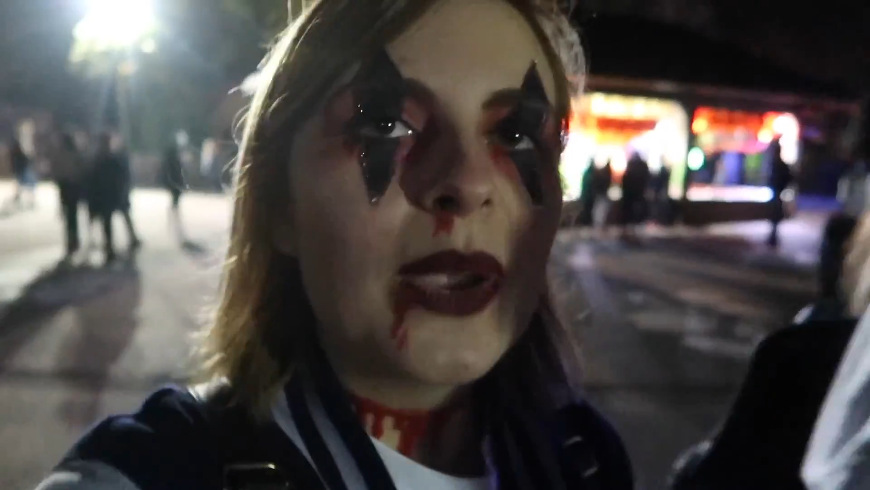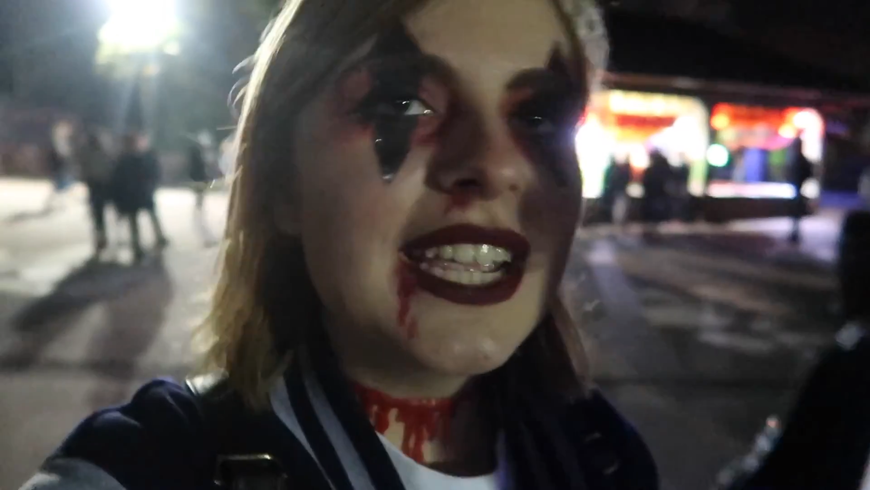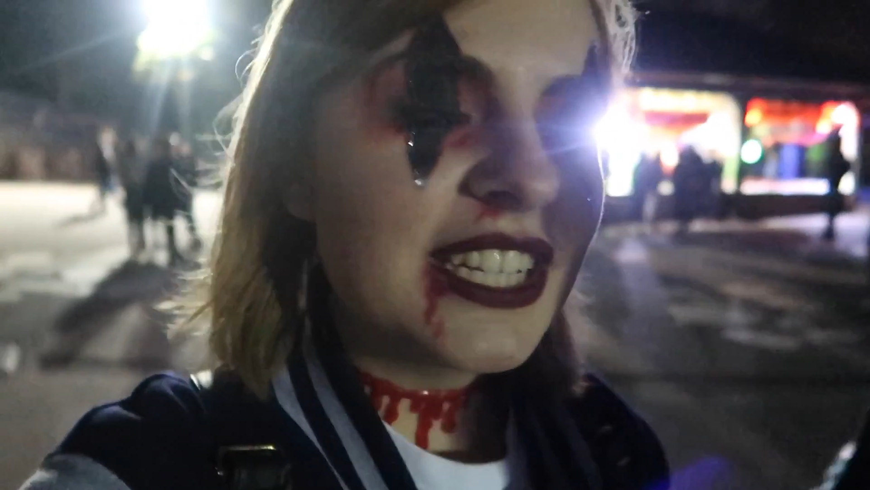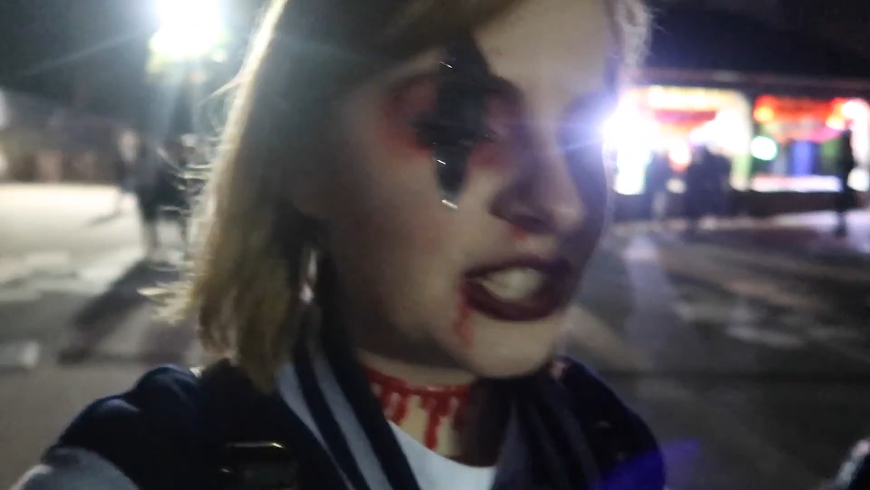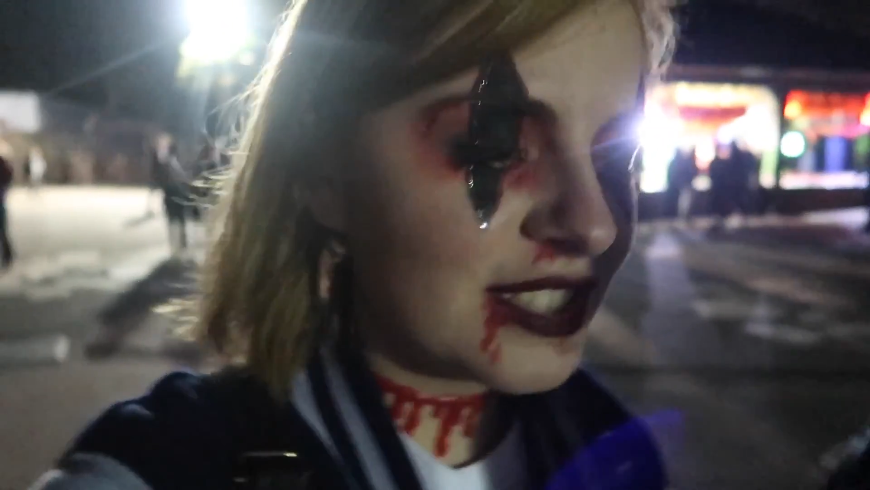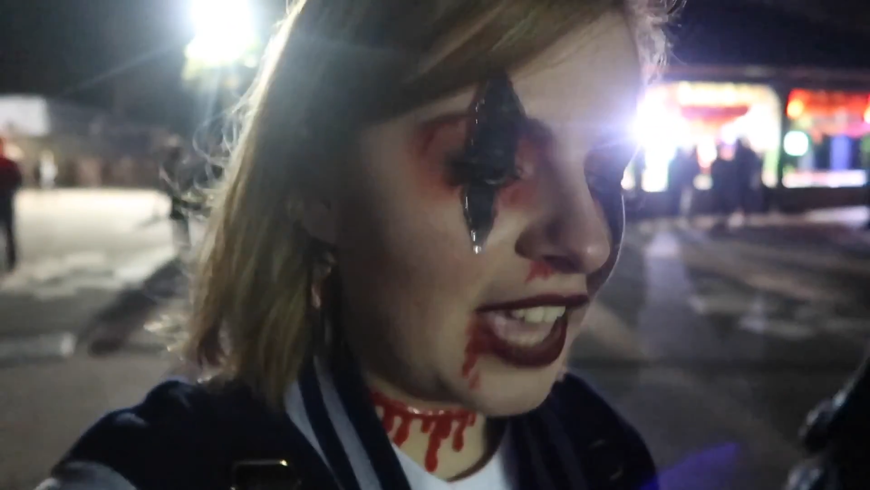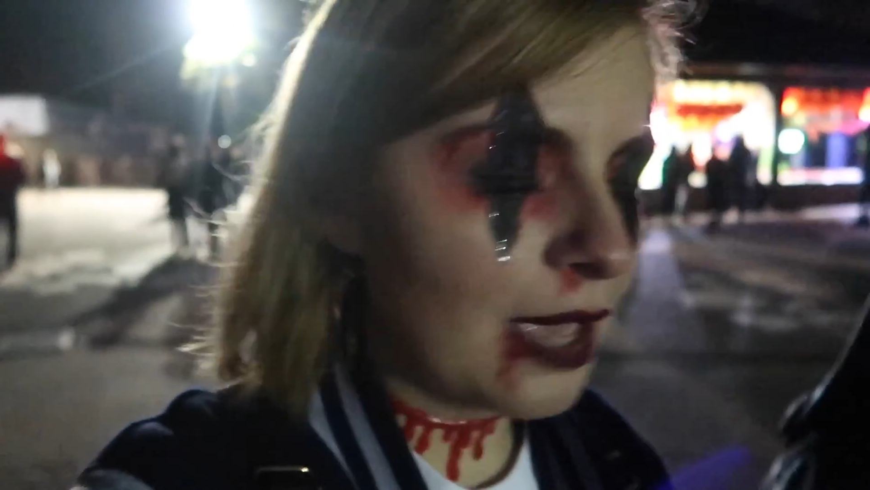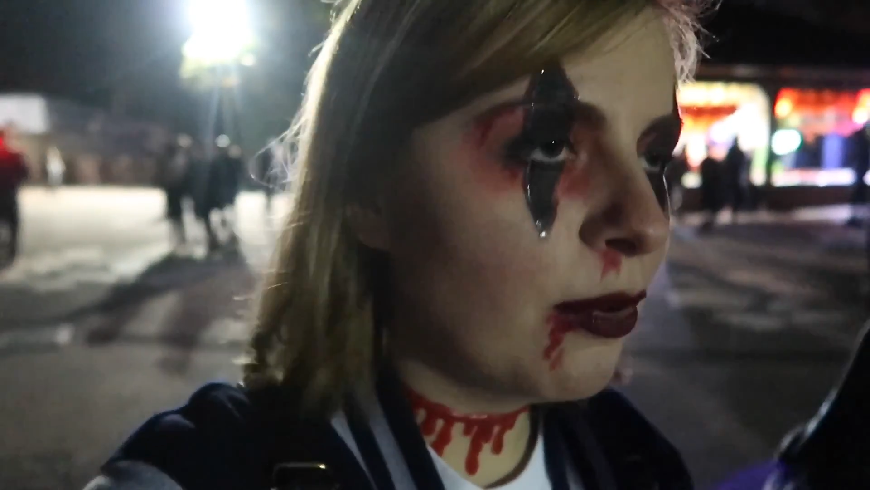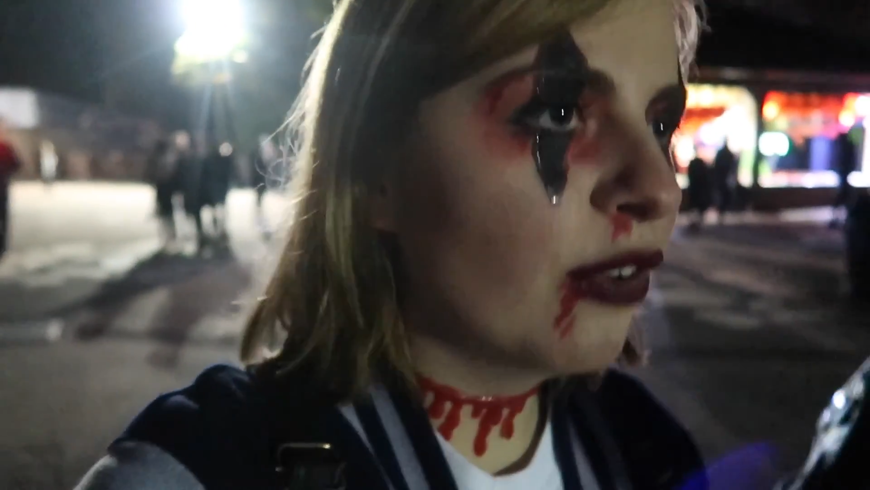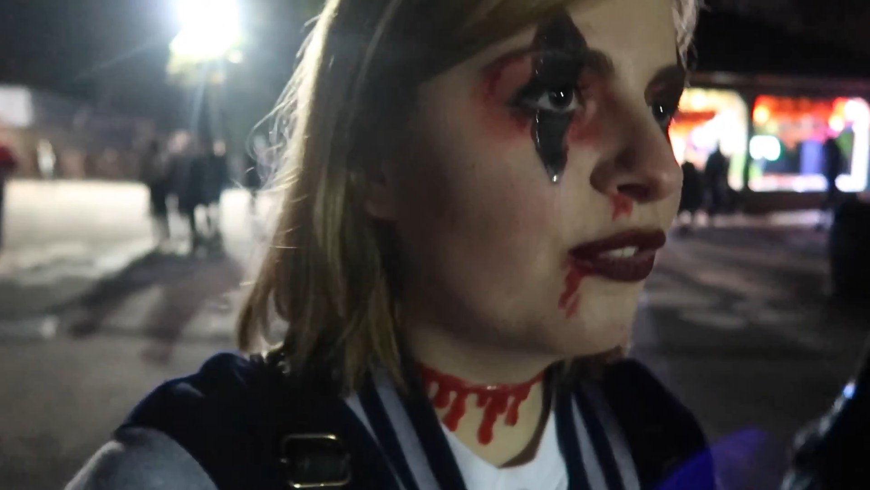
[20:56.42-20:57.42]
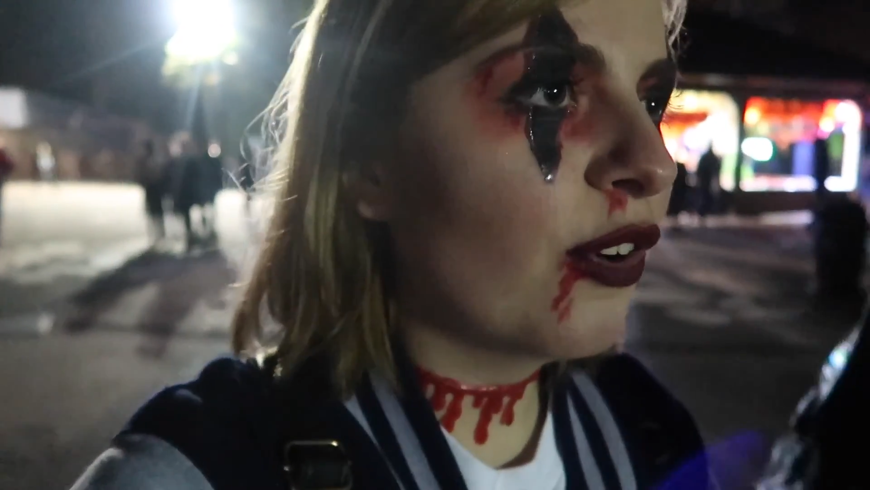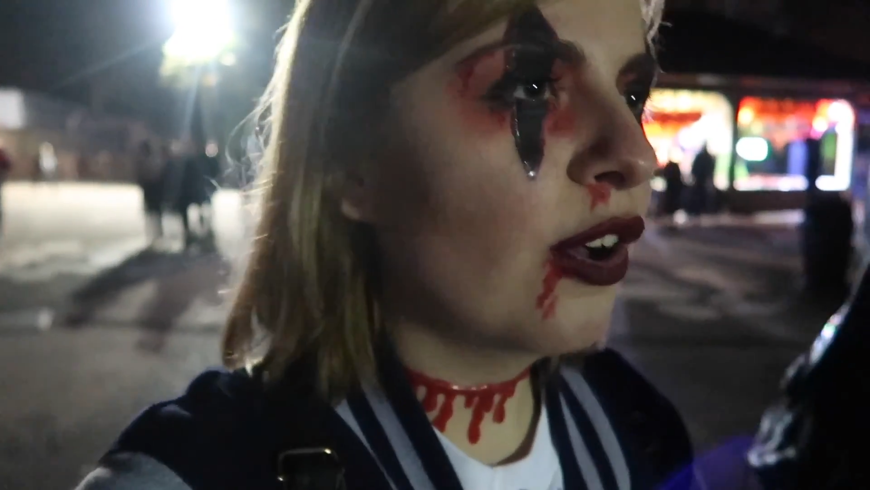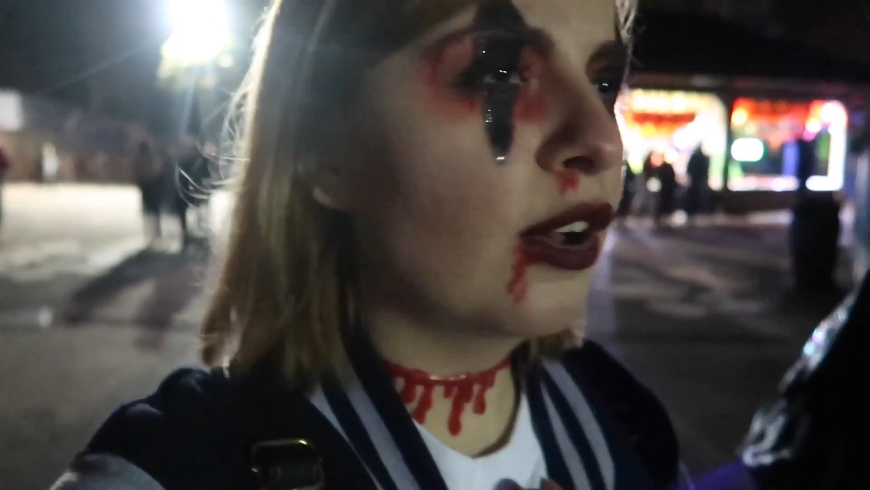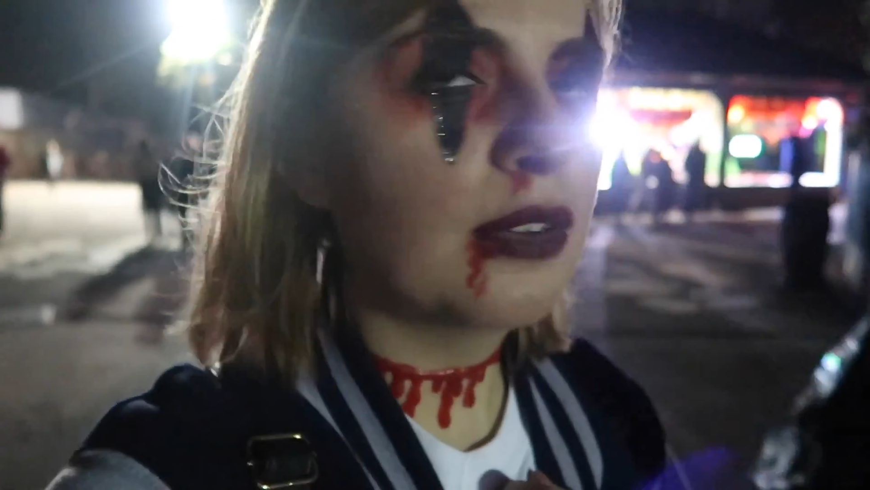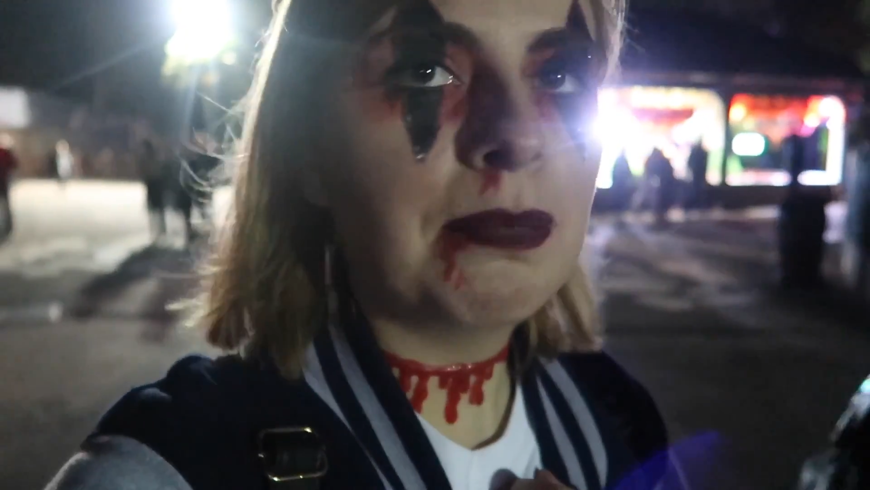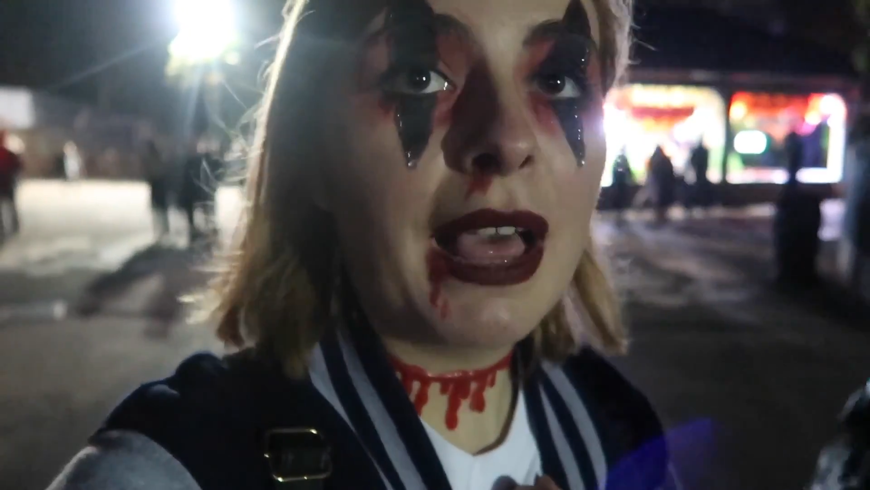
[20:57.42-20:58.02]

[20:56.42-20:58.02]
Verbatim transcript: We just came off for